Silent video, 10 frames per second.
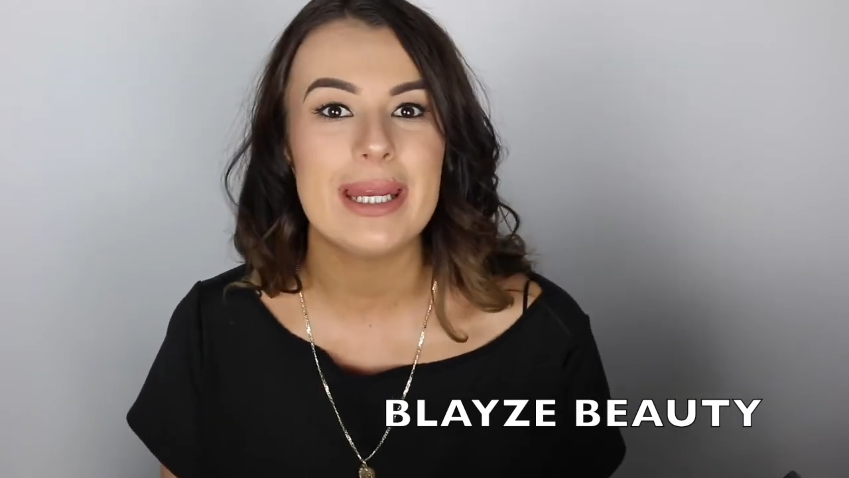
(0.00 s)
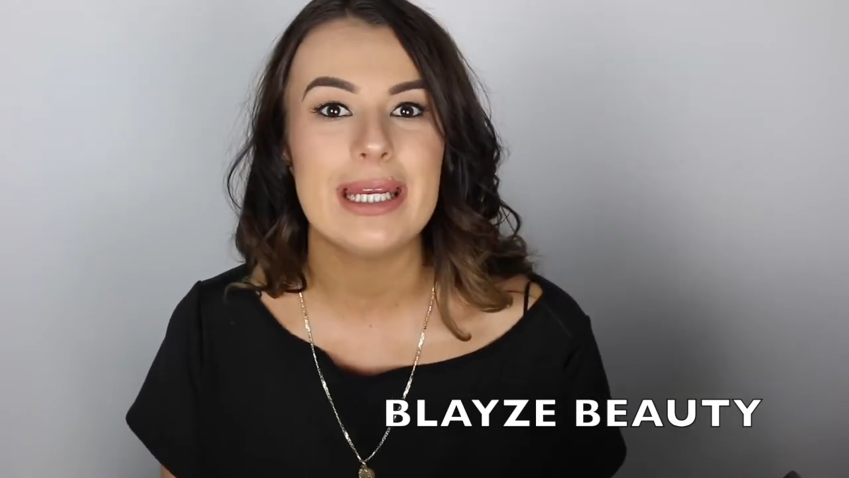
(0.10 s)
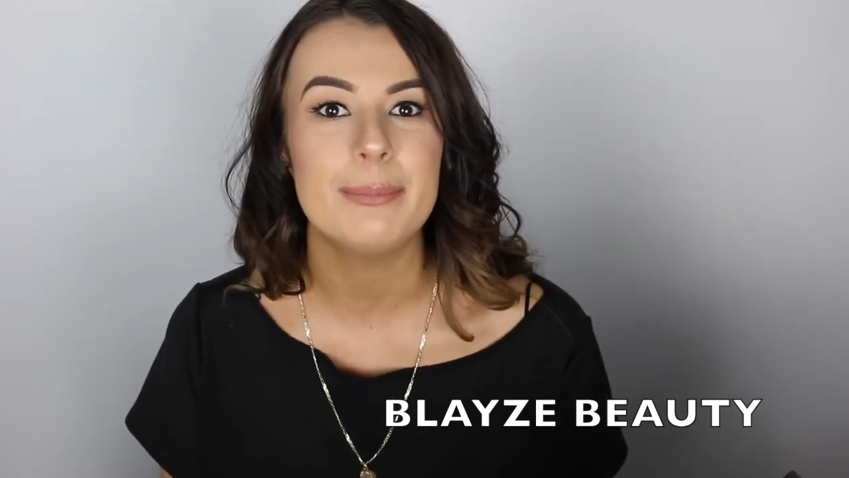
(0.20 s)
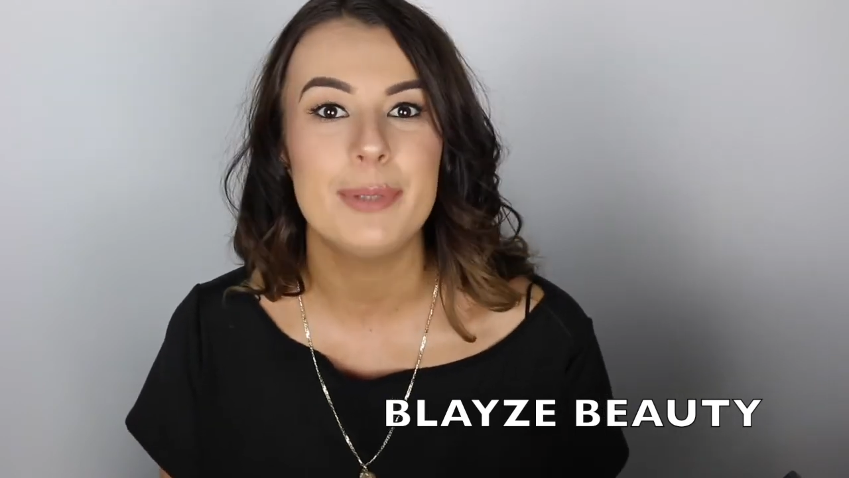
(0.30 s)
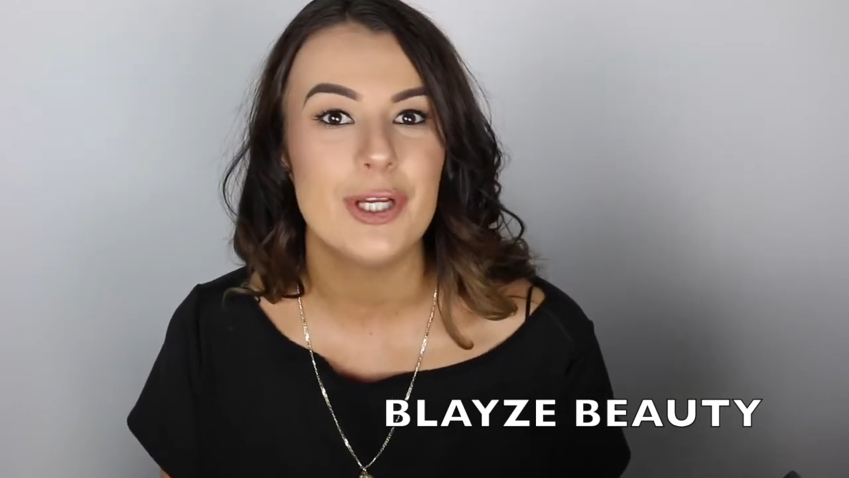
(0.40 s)

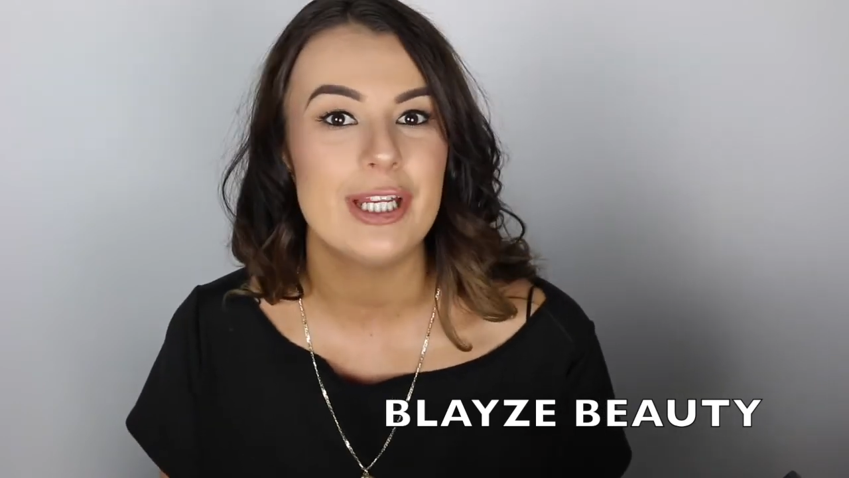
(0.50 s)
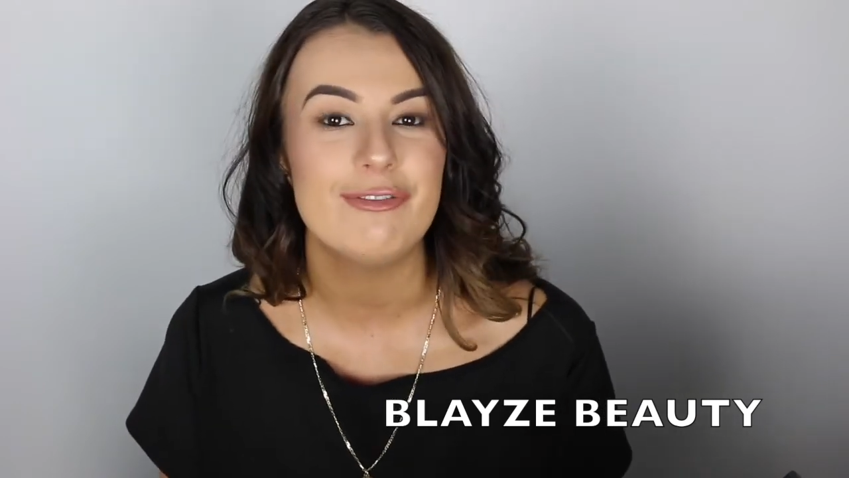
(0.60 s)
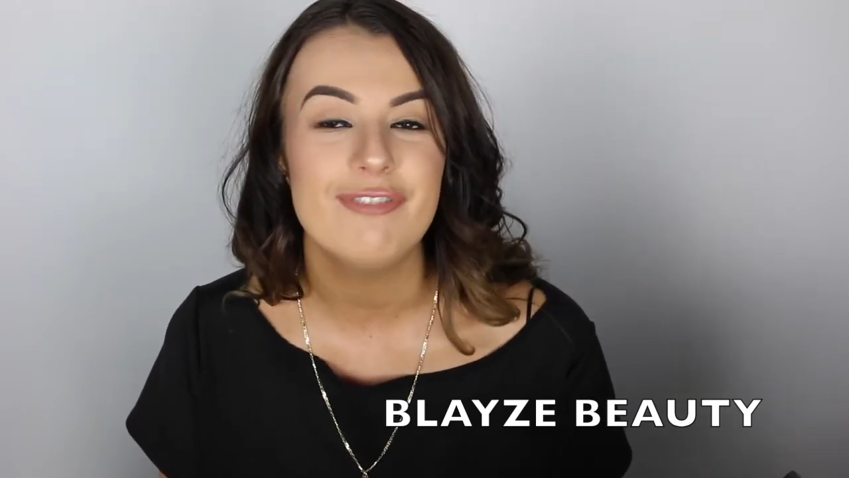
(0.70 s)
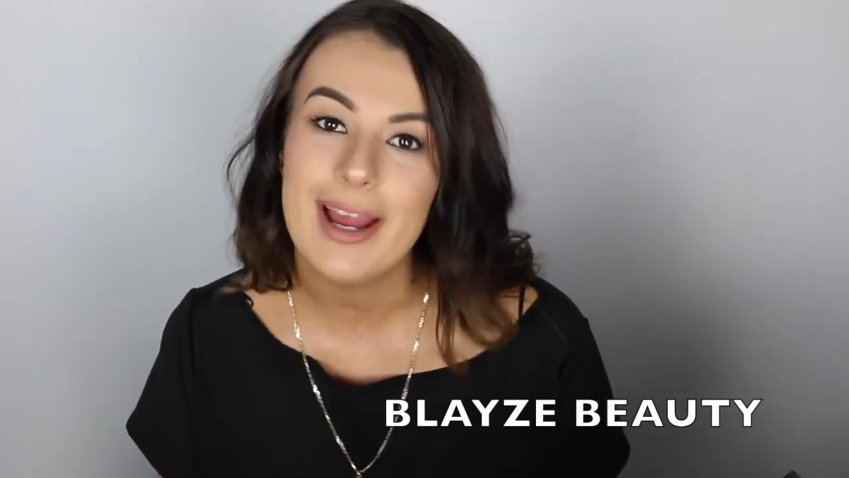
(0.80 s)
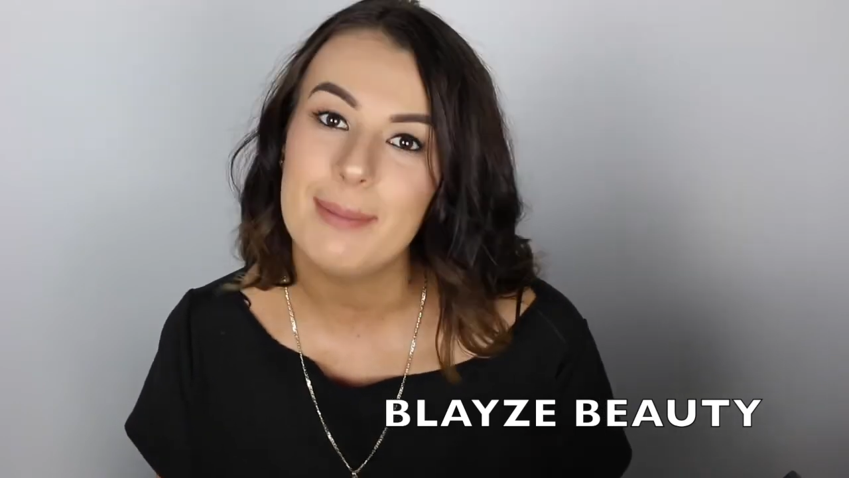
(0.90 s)
big beauty
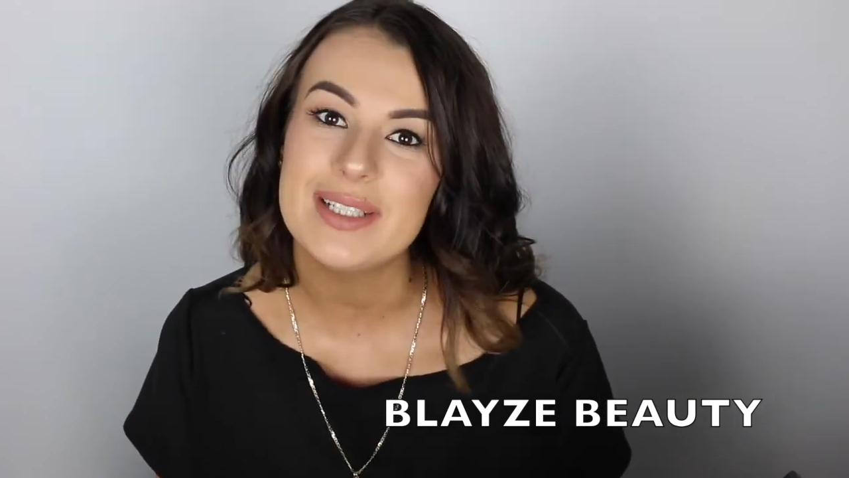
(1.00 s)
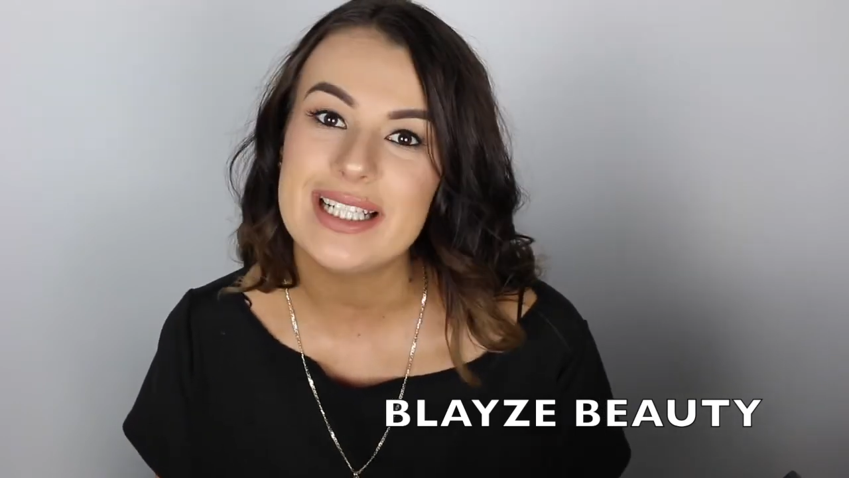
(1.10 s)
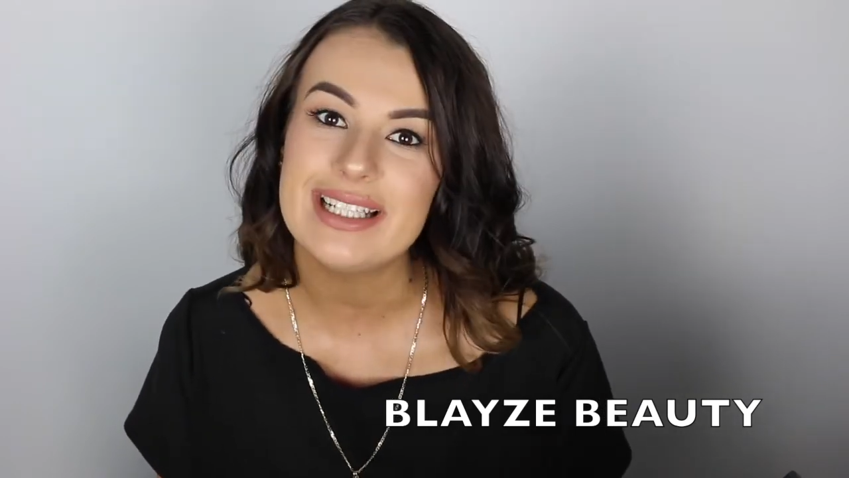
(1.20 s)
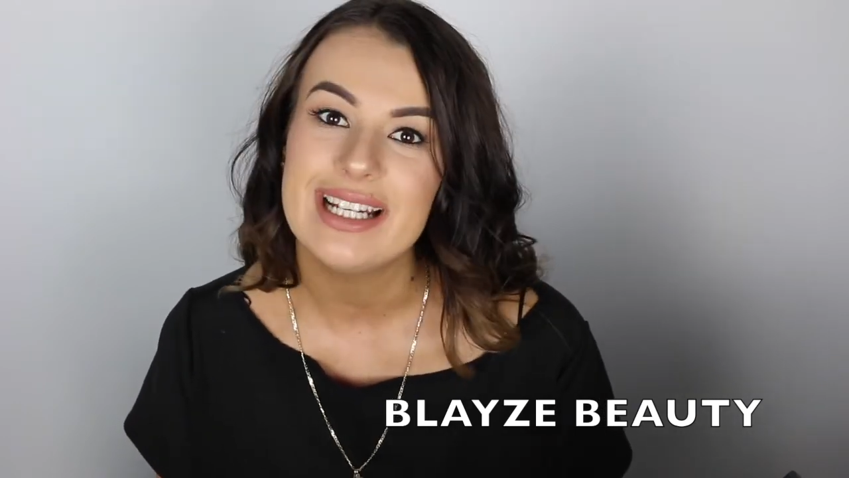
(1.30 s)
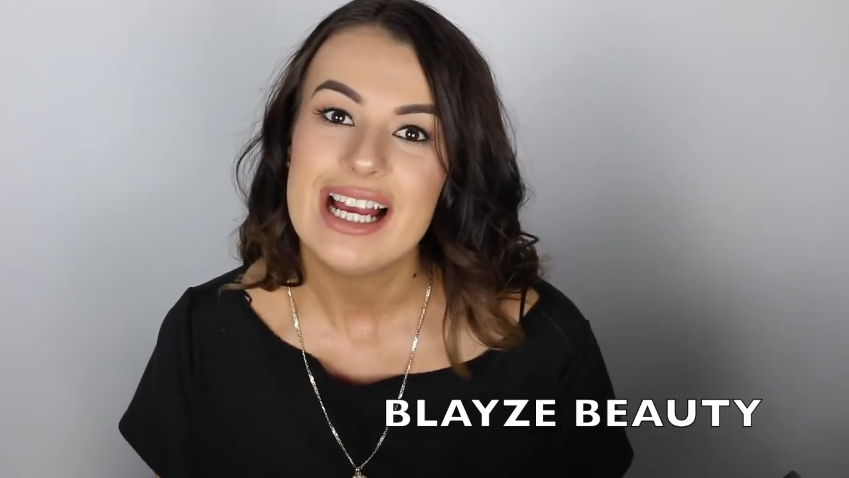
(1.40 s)

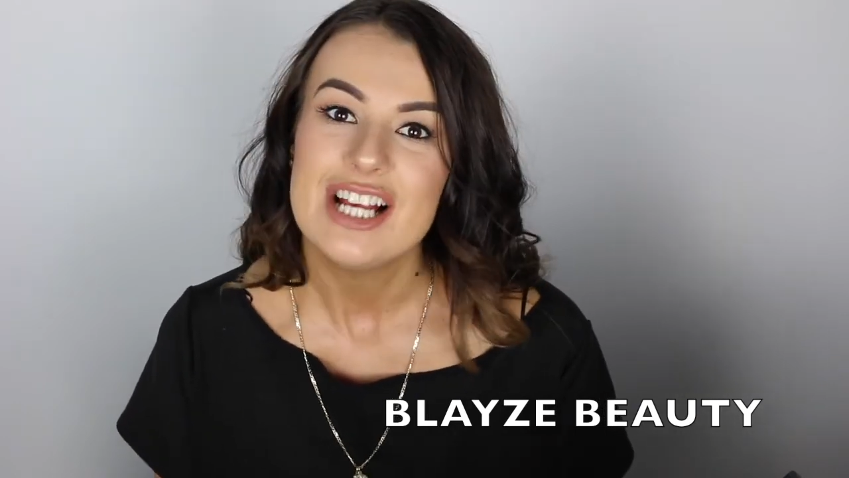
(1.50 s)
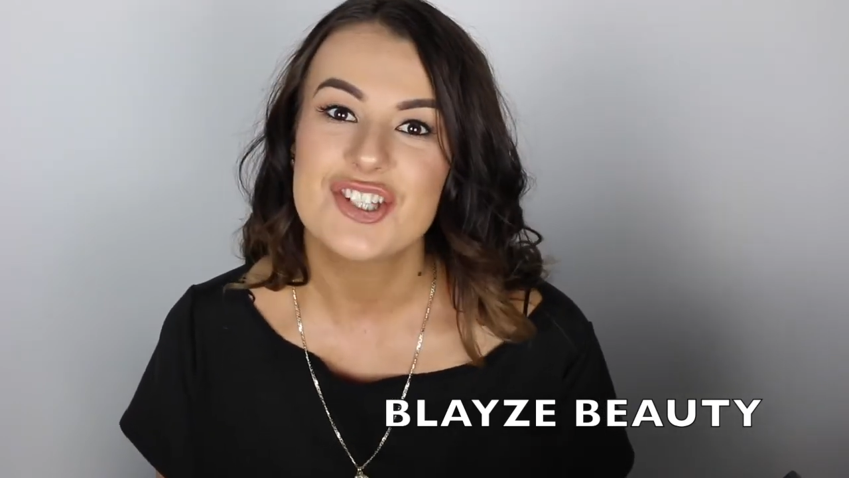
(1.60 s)
family.